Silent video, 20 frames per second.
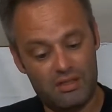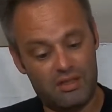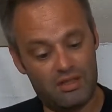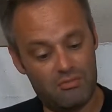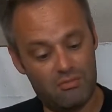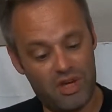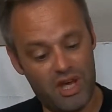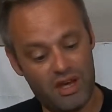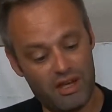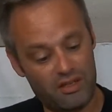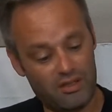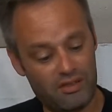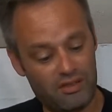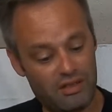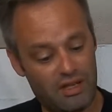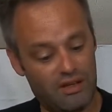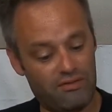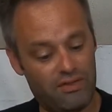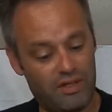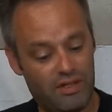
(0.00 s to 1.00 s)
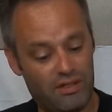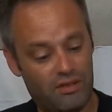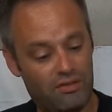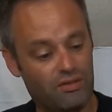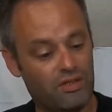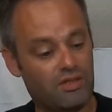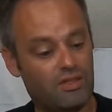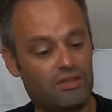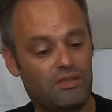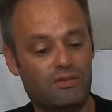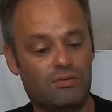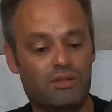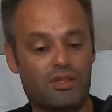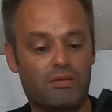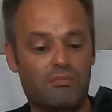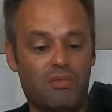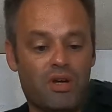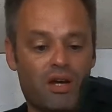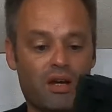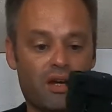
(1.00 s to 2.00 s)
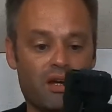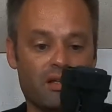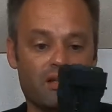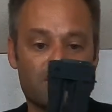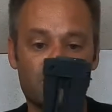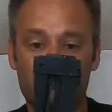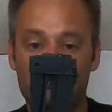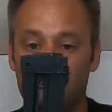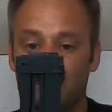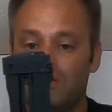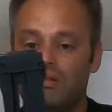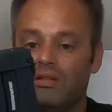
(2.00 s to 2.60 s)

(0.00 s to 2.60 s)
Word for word: The mags, I've had no issues with the mags.